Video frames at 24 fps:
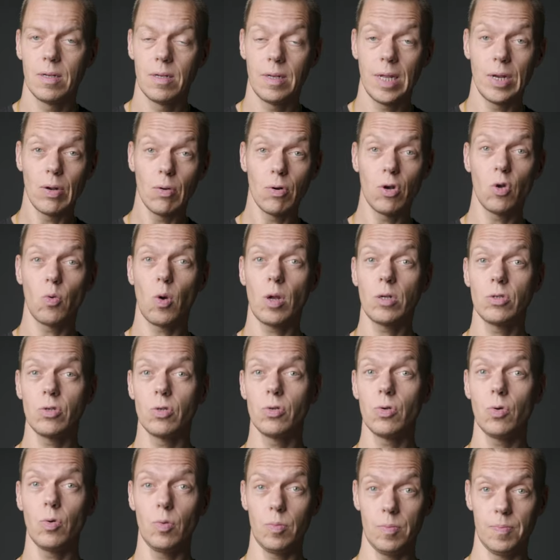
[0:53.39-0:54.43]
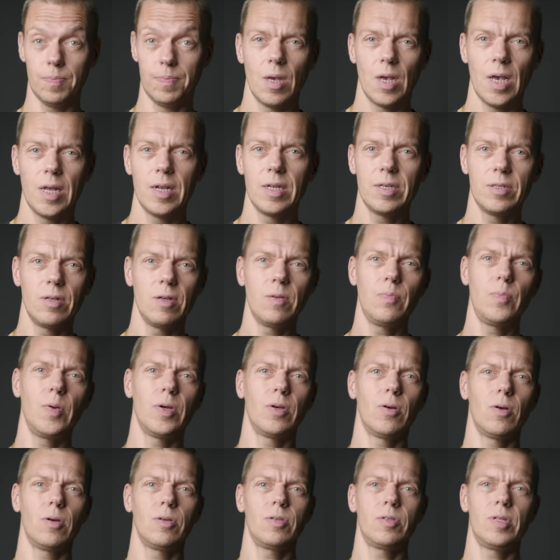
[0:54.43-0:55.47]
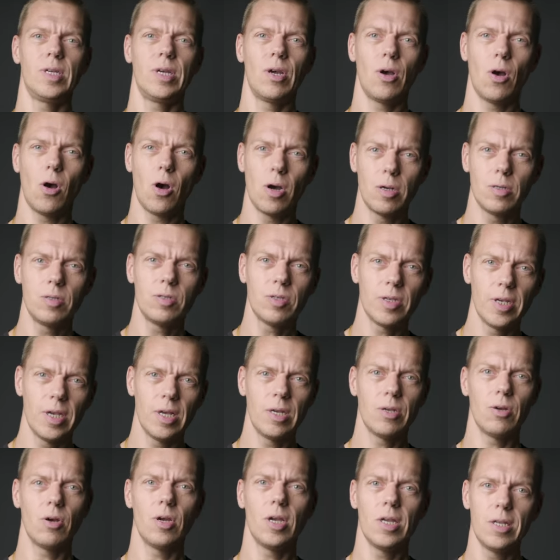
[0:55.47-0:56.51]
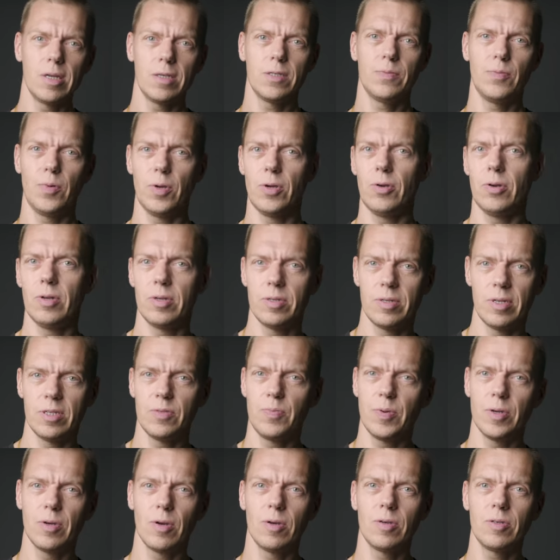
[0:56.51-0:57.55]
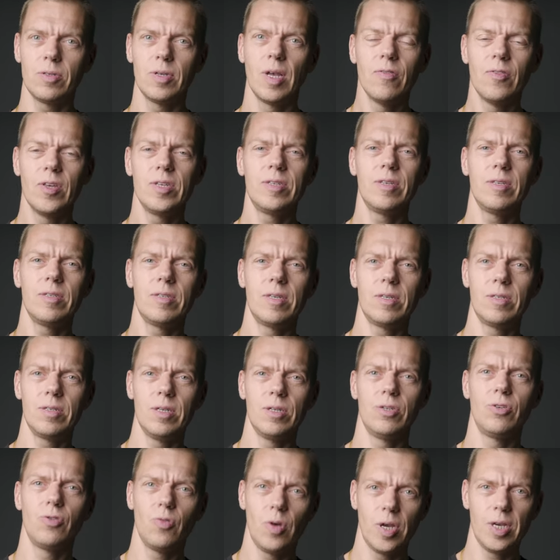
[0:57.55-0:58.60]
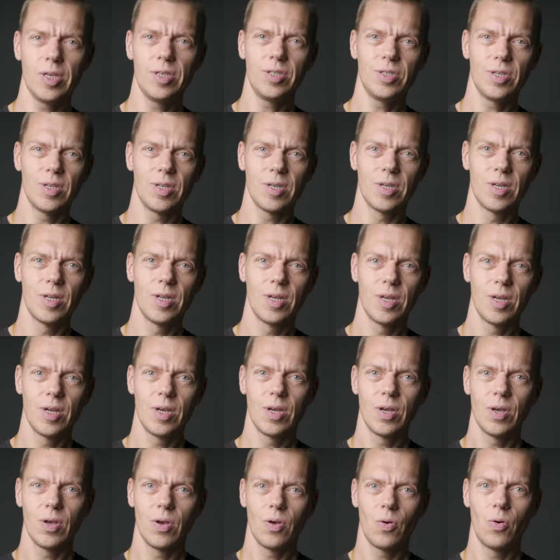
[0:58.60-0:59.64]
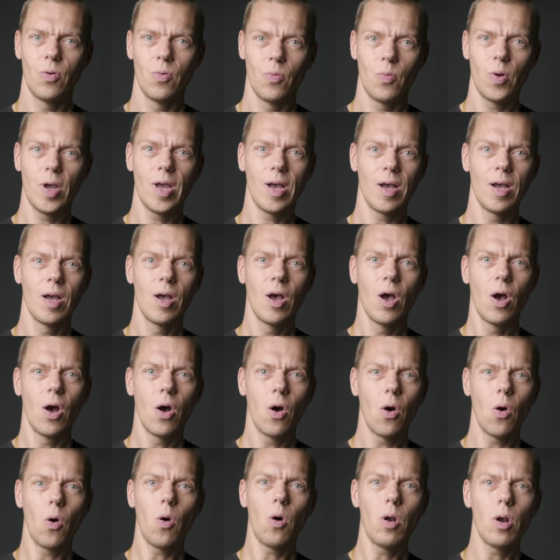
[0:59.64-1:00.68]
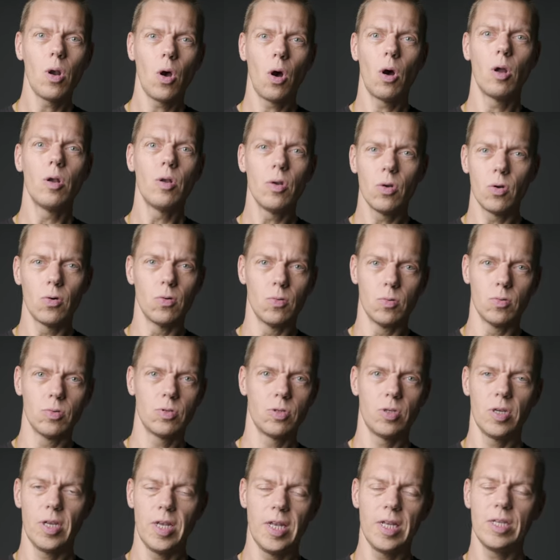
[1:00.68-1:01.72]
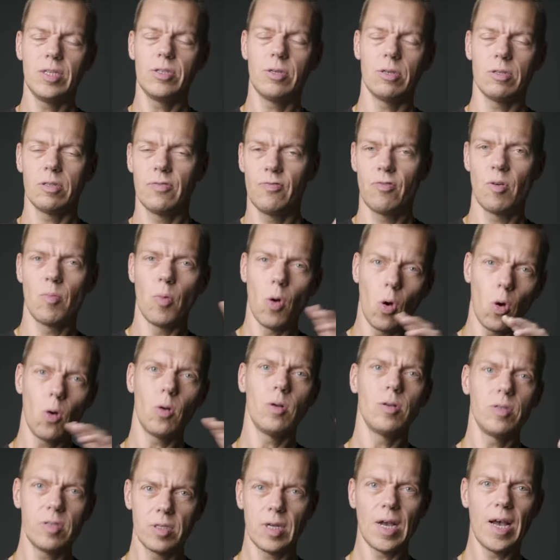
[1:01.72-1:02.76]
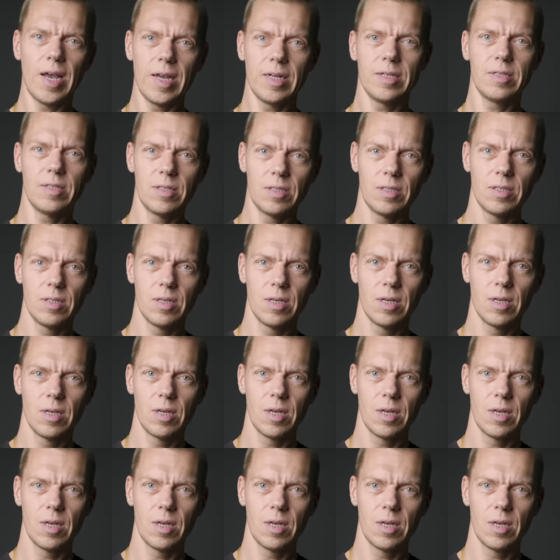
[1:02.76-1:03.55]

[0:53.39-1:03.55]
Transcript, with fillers: they don't know what to do. And it's not because they are unskilled or inexperienced. It's because this is a situation where all unknowns hits us from all sides